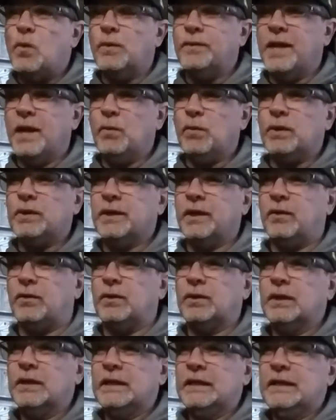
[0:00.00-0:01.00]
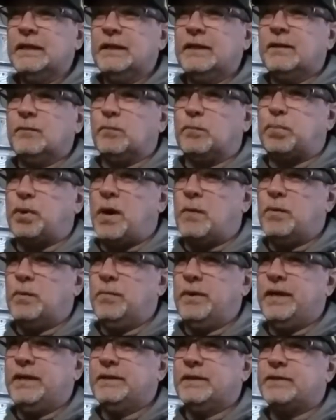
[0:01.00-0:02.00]
when they were little,
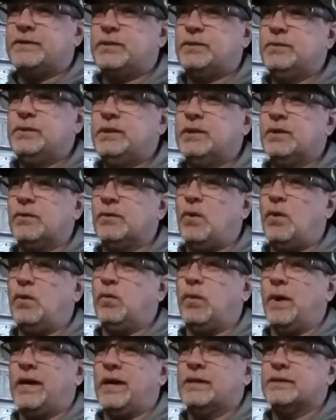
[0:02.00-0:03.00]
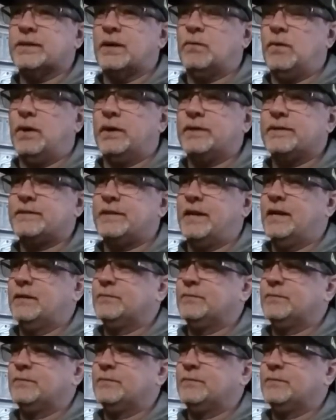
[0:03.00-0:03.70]
probably in the 2-year-old range, I want to say.